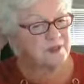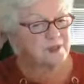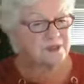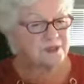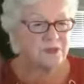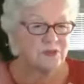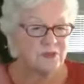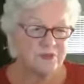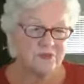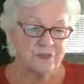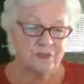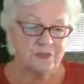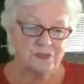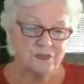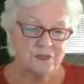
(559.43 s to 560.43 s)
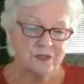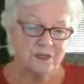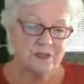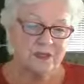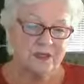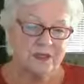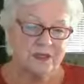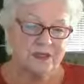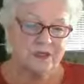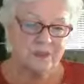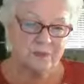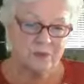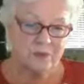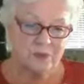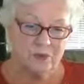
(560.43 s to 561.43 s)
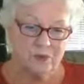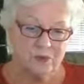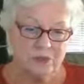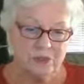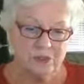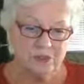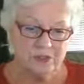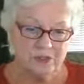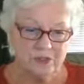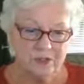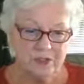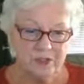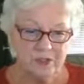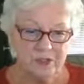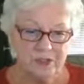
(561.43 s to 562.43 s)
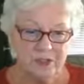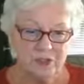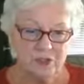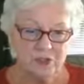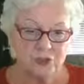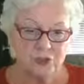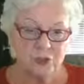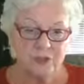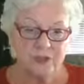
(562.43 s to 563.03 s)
So the frontal and temporal regions of the brain control